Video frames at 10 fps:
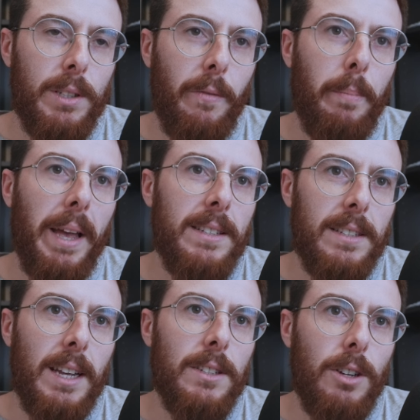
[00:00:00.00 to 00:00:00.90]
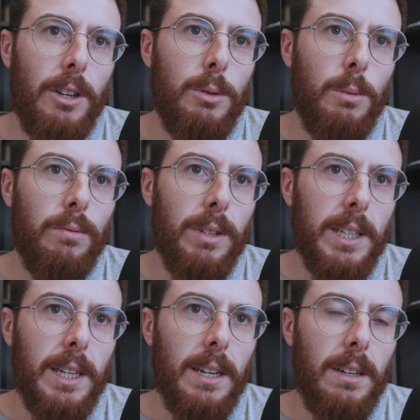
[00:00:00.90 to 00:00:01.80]
Because if Bez does go to
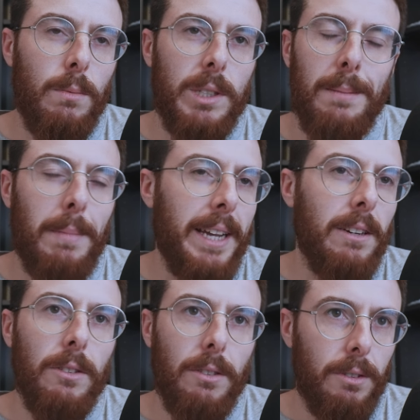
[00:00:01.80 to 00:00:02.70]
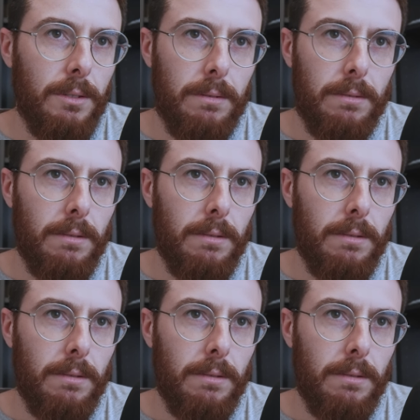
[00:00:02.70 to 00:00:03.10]
Aprilia, which he may not do,